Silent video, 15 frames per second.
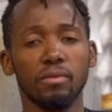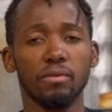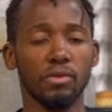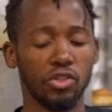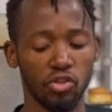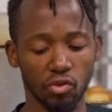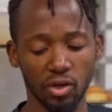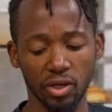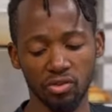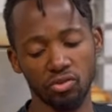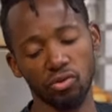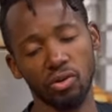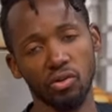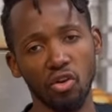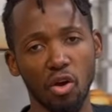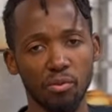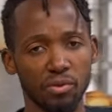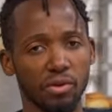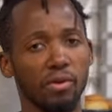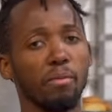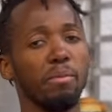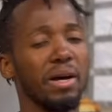sugar, 200 grams
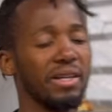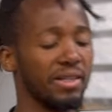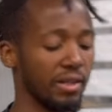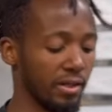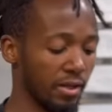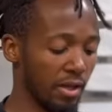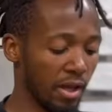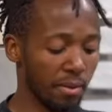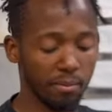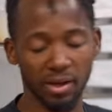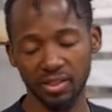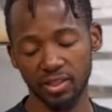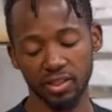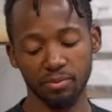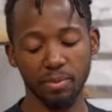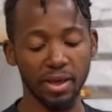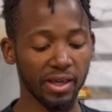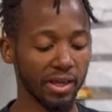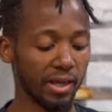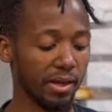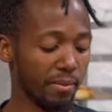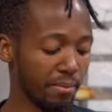of butter. But I just
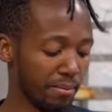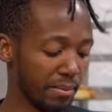make it